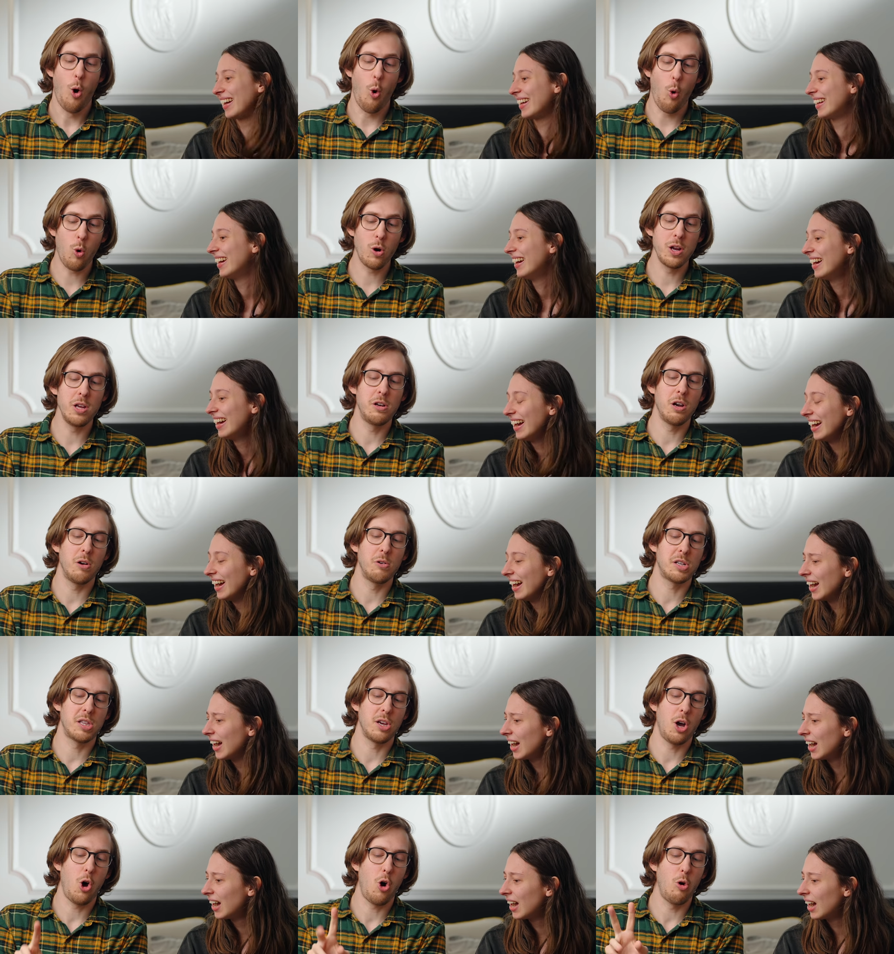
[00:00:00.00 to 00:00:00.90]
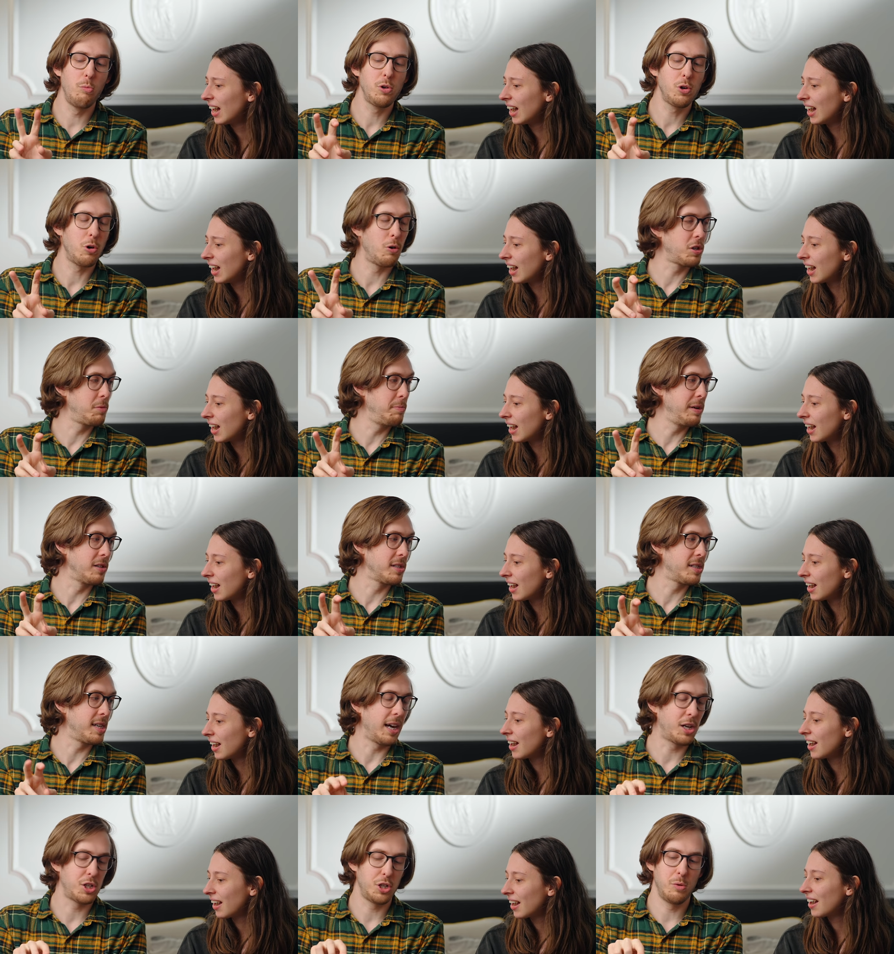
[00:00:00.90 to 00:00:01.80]
Speaker 1: Or you go to the home-cooked meal
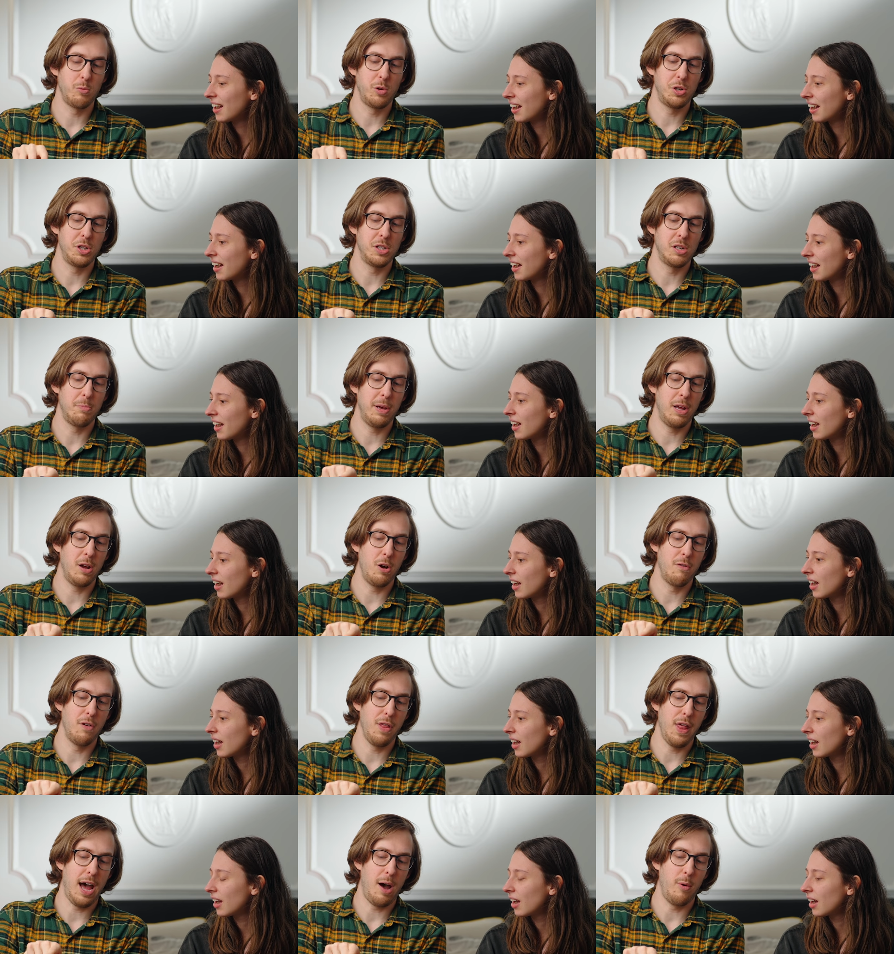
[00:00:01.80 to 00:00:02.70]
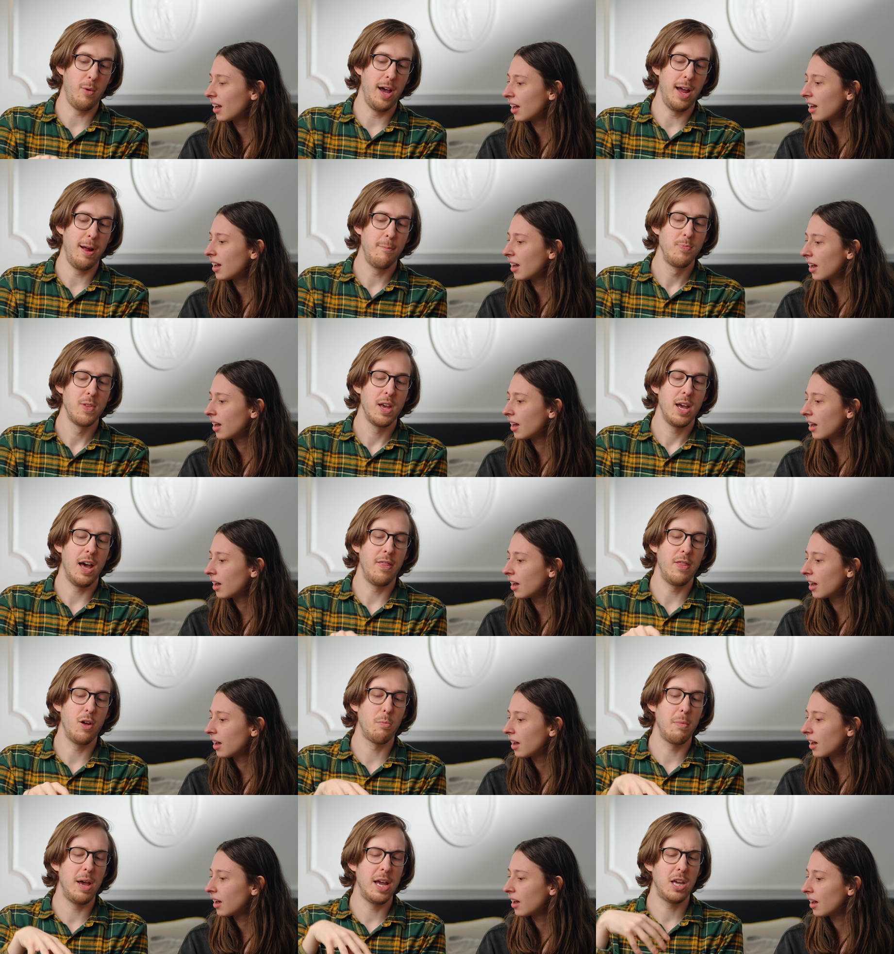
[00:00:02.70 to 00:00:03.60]
section, which is a bit over that way, and they'll
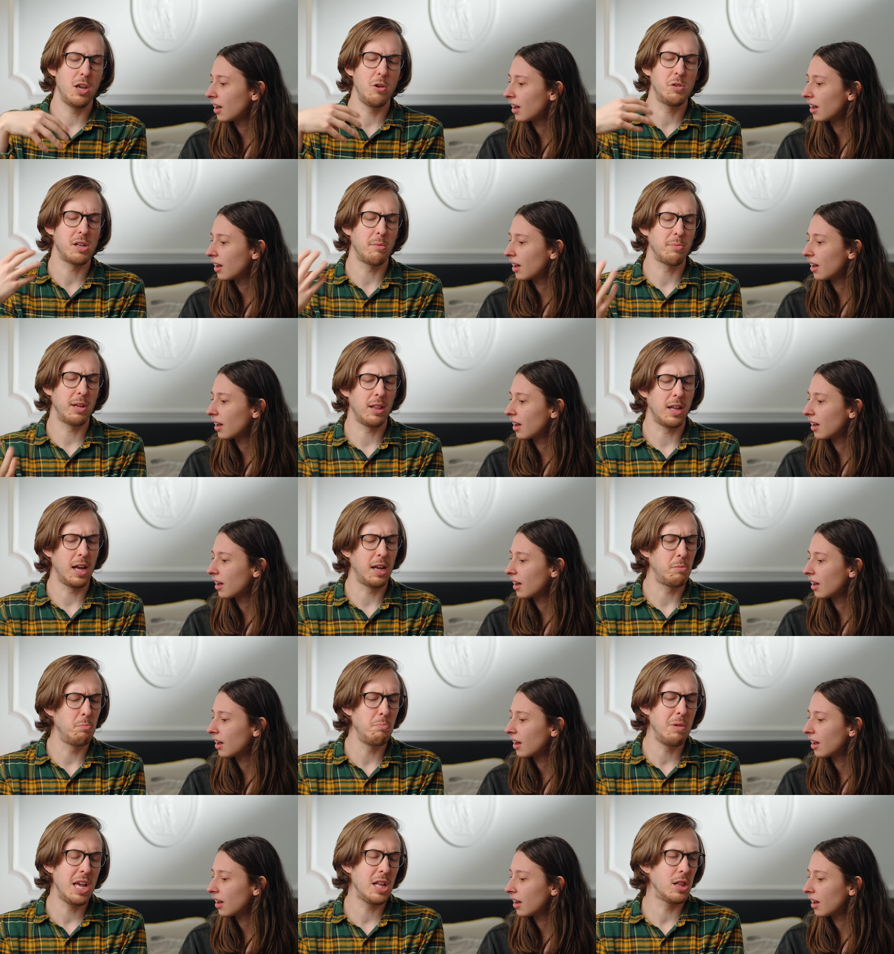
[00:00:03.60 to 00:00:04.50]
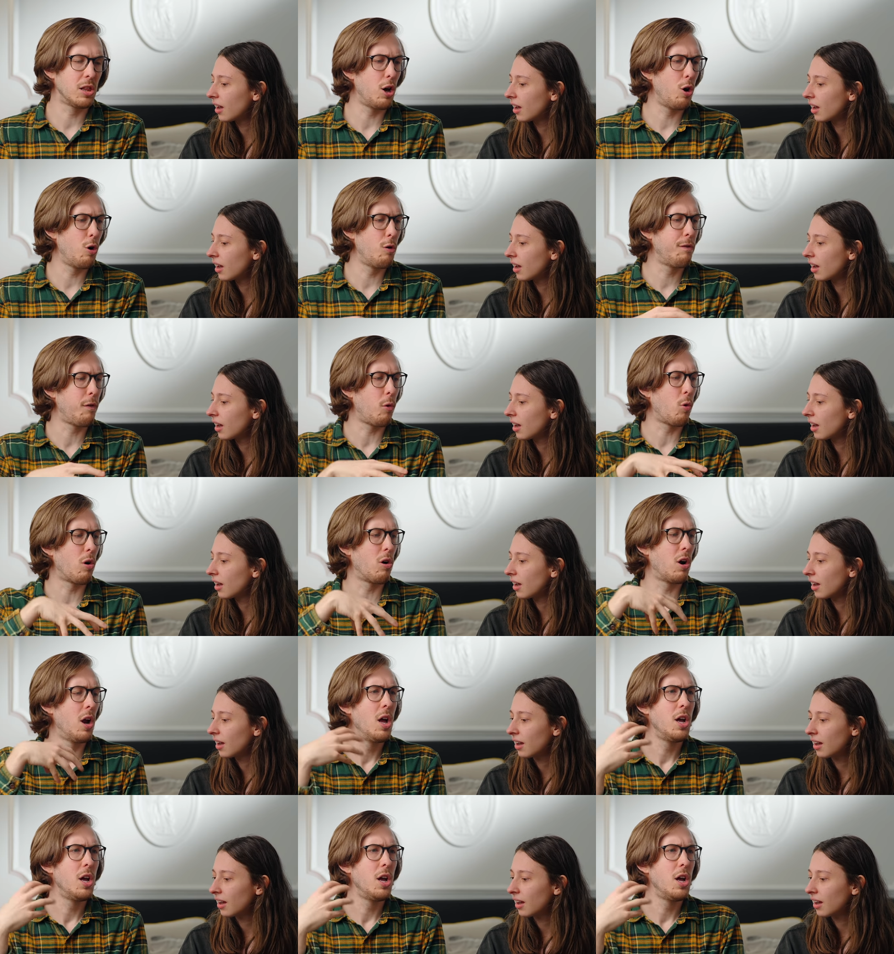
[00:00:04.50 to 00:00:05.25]
make you something like meatloaf or,